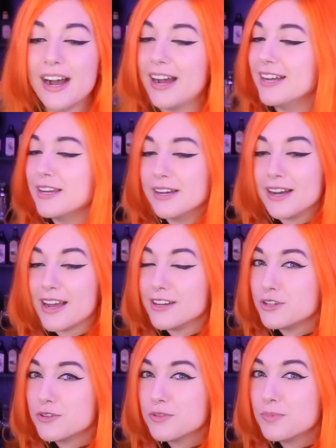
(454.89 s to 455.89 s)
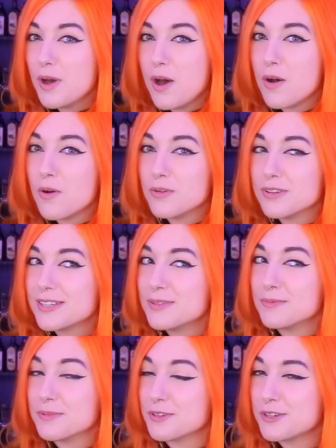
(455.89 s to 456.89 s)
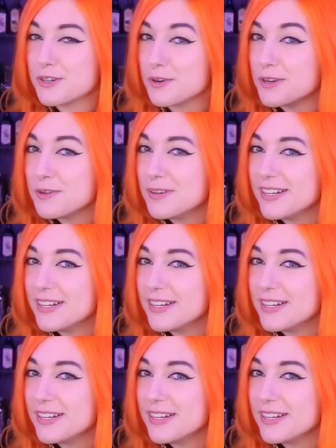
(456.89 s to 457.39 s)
I do the pose. I'll show you it